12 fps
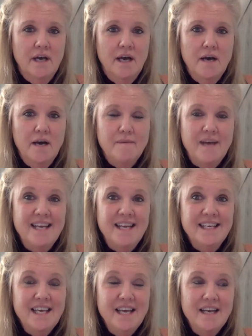And
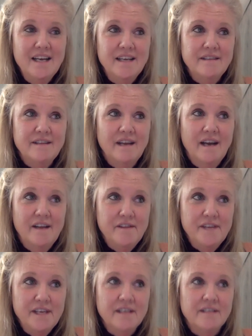again, I
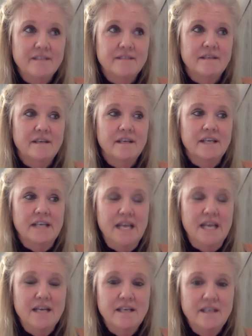think it's,
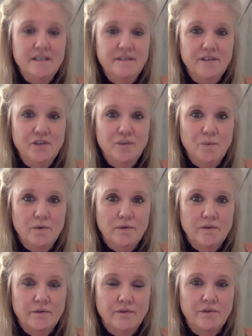again, an
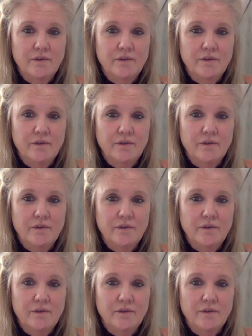individual,